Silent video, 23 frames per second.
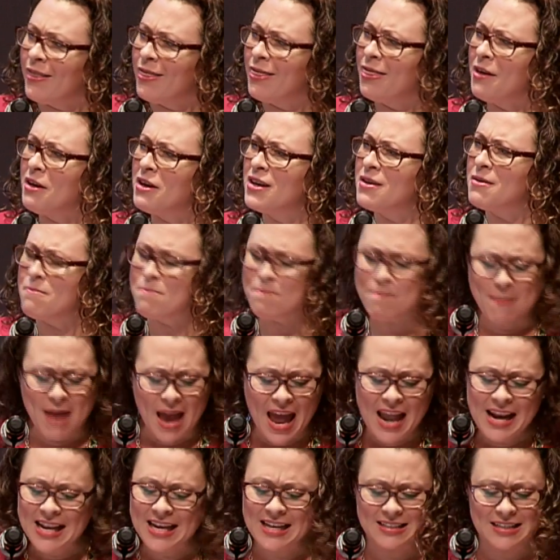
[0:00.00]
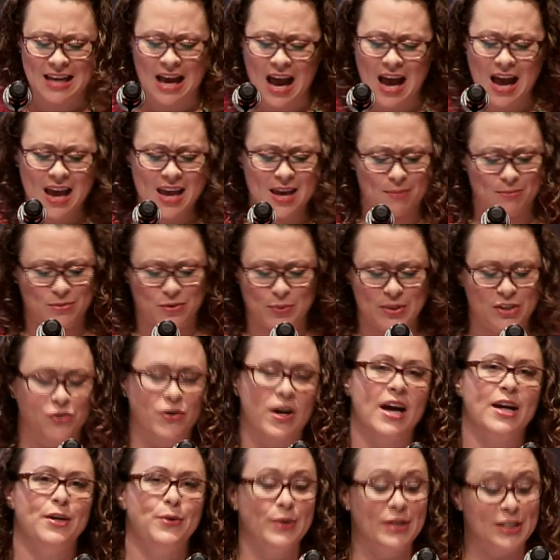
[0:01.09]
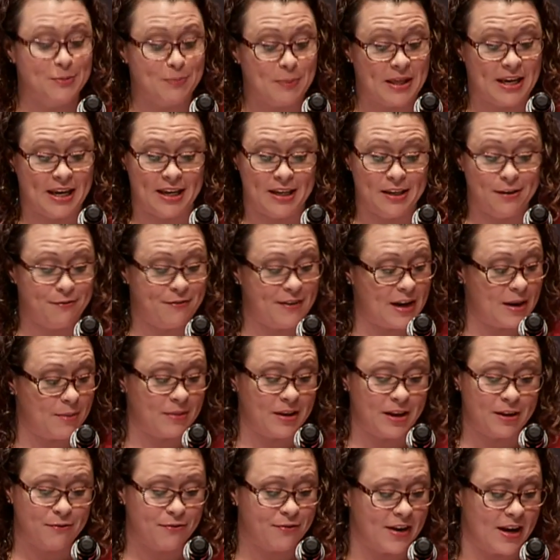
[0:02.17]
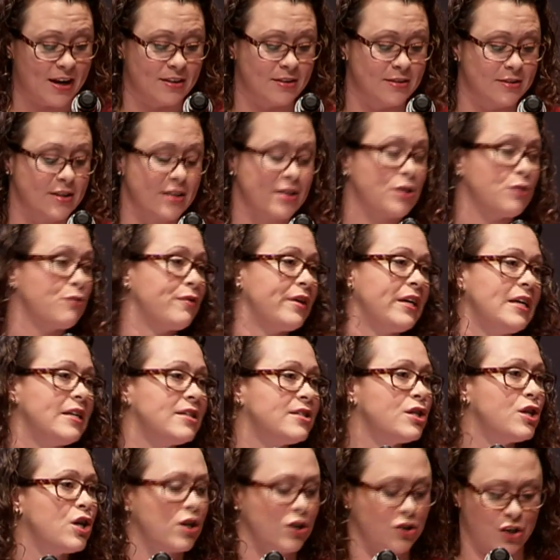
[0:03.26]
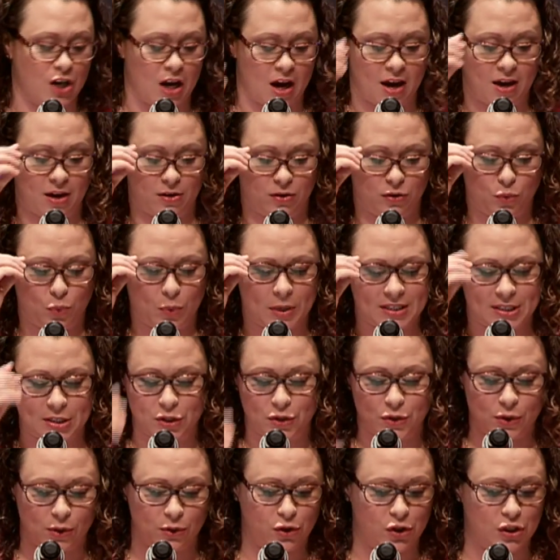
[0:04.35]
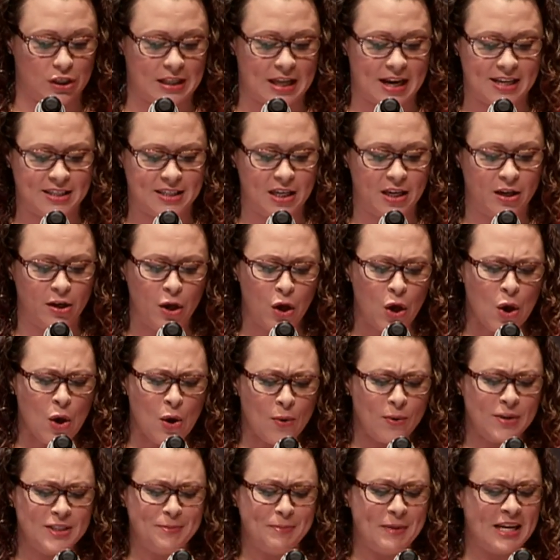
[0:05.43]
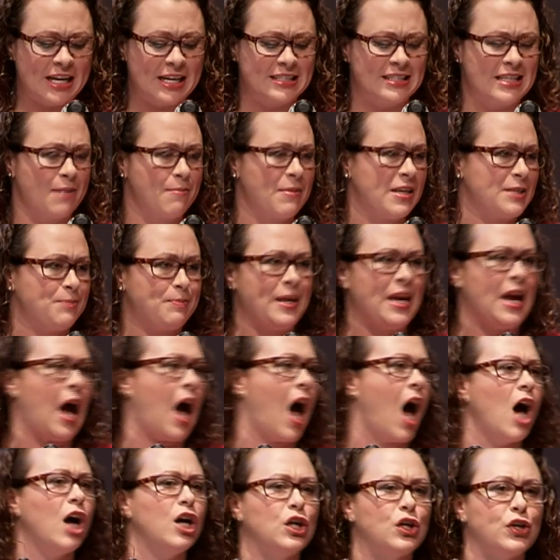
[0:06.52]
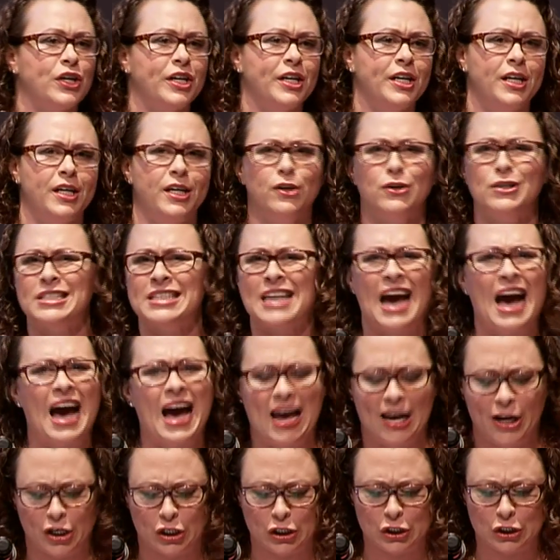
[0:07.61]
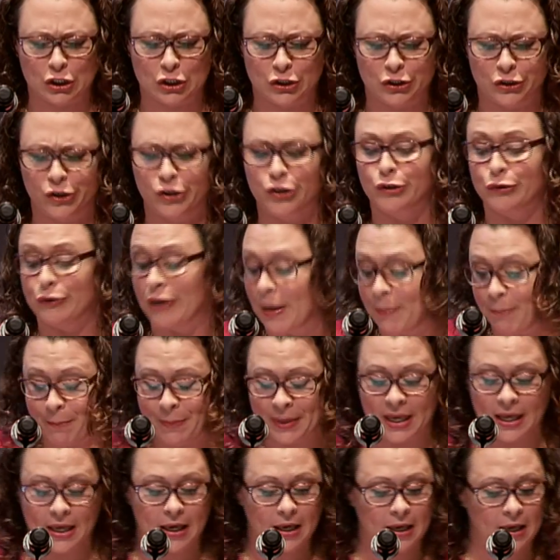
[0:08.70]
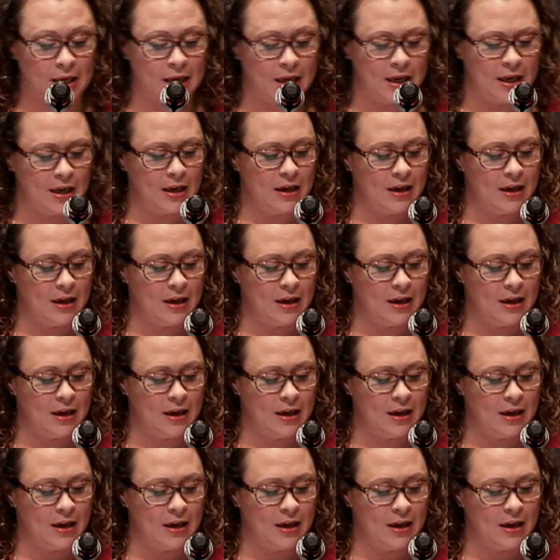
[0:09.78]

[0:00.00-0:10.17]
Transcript: The many times we tried to explain to family and friends that the reason our child wasn't socializing was because they must be hungry or tired or grumpy.